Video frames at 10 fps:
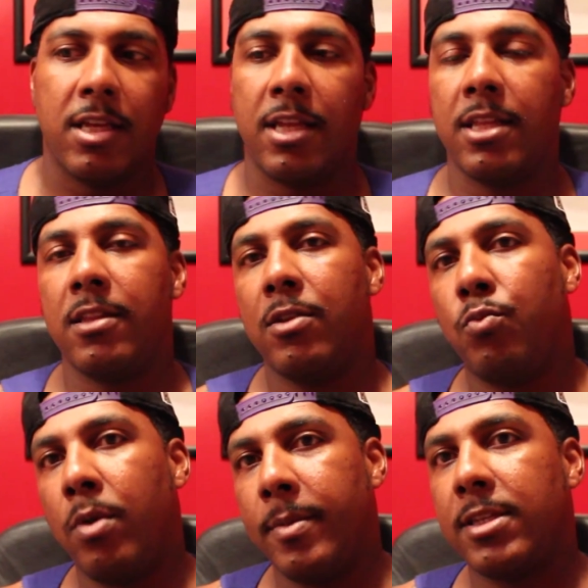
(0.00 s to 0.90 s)
And the
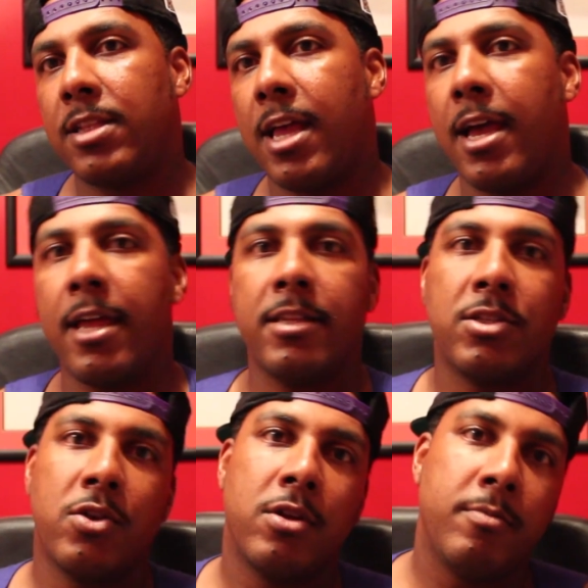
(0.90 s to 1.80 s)
women's line is
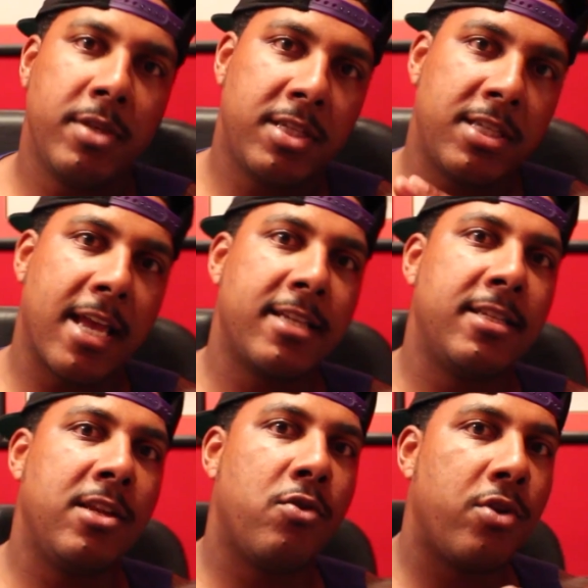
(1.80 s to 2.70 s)
going to be
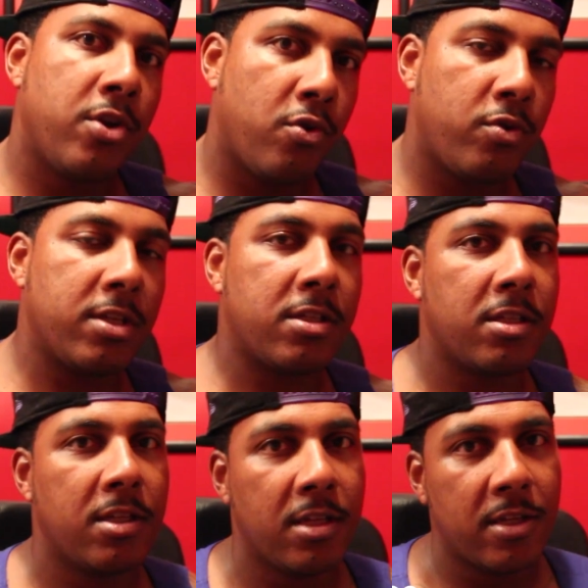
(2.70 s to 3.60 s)
Sexy on
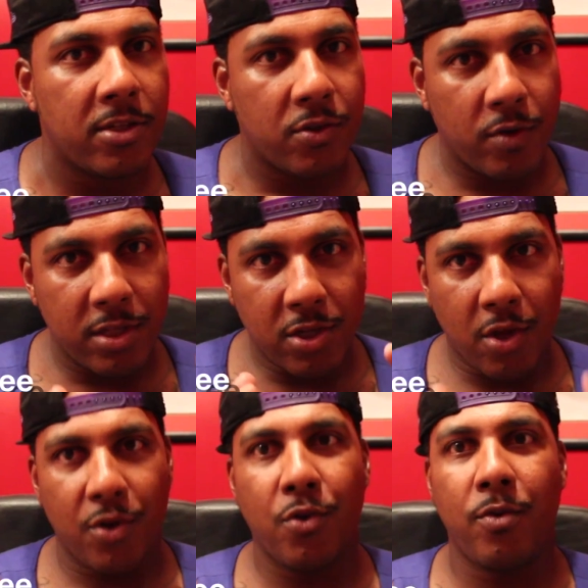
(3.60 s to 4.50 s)
Notice, so that
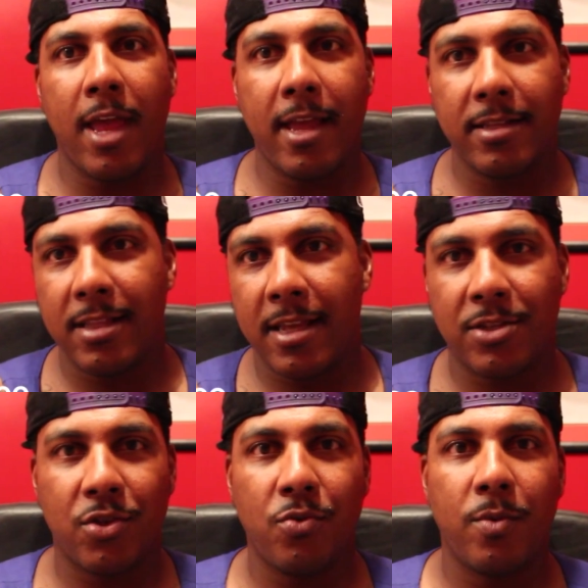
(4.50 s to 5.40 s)
y'all know that.
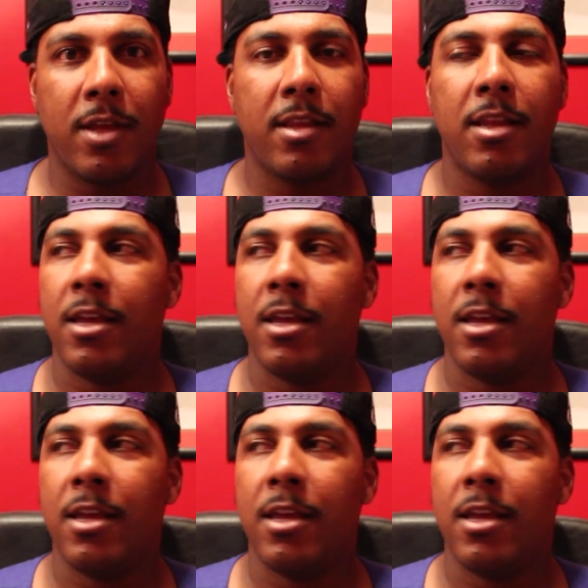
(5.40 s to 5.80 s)
S.O.N.